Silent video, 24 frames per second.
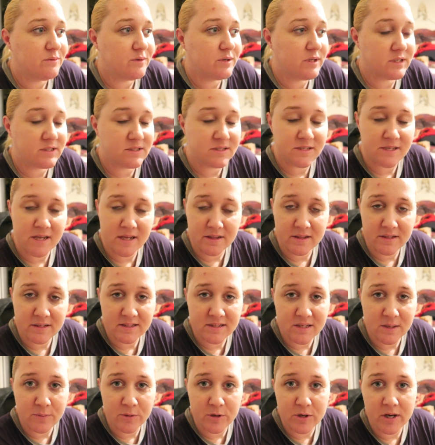we get to take the
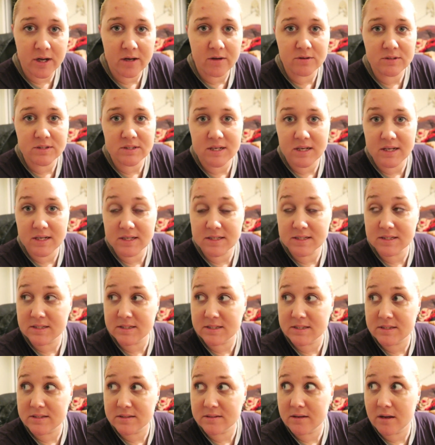summer now.
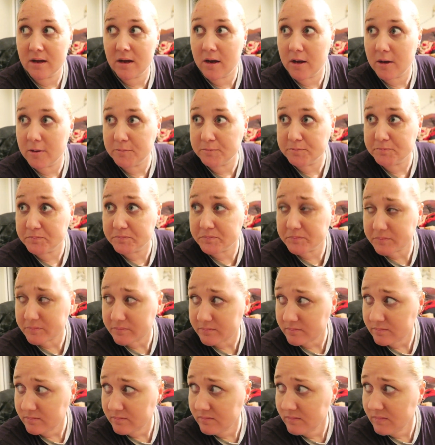Today's um
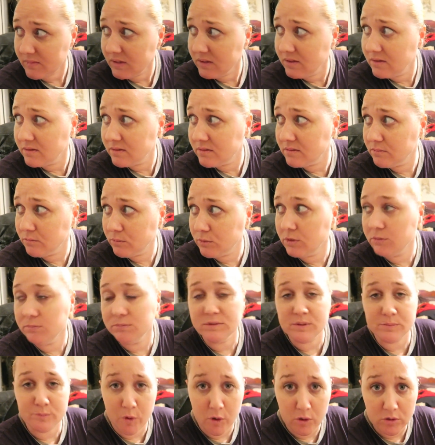well,
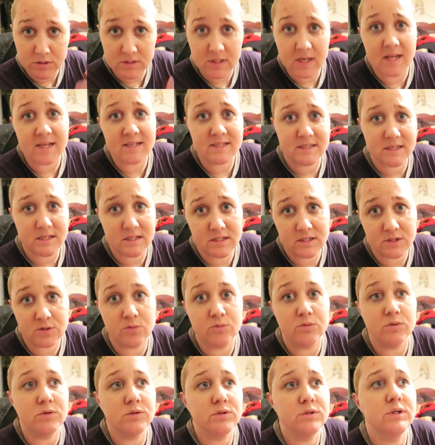tomorrow's the last day of
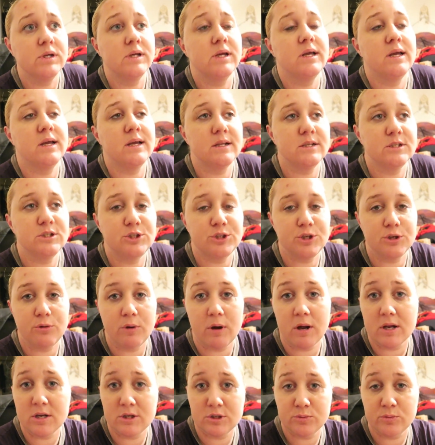school and she
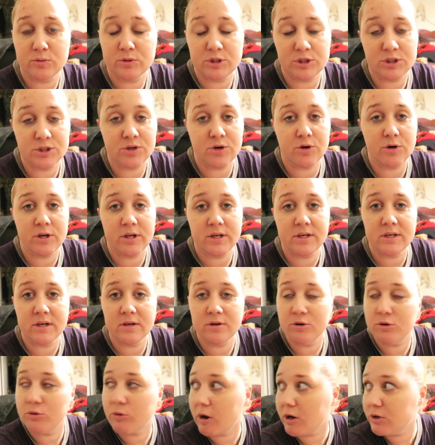gradu she's already
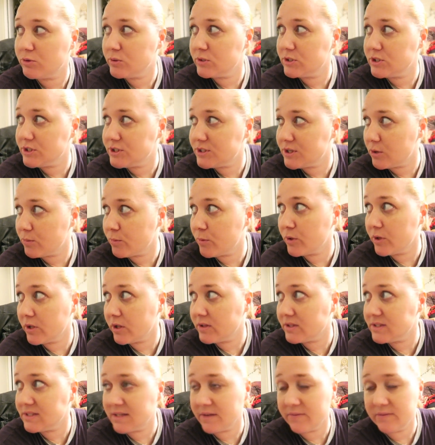done her graduation ceremony
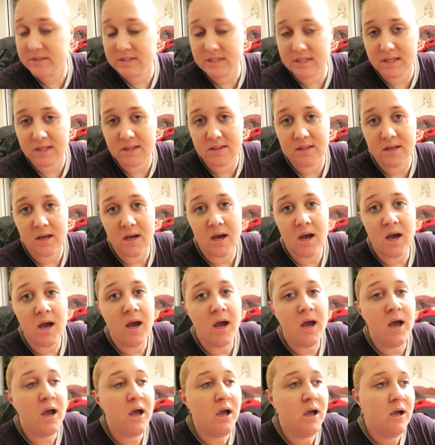on the 17th,
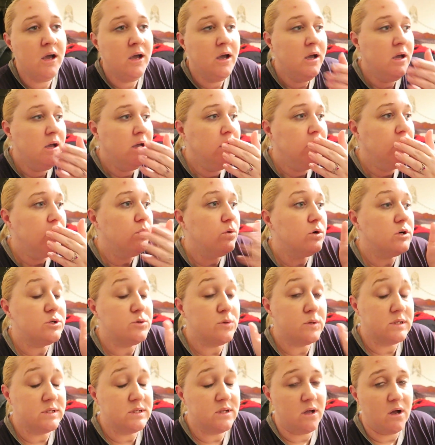
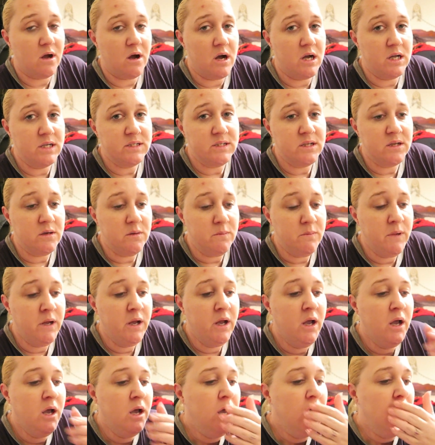which was awesome.